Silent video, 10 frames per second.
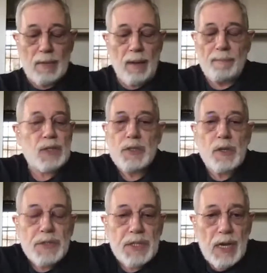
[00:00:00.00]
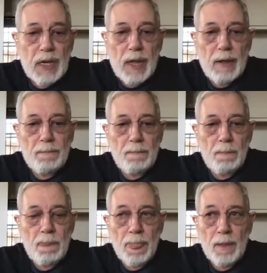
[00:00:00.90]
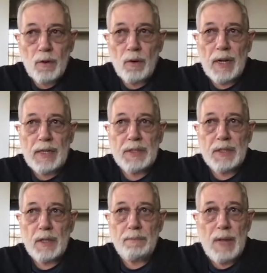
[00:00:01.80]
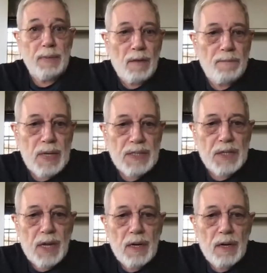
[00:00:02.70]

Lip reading: I'm just not seeing it, or at least maybe I've missed it.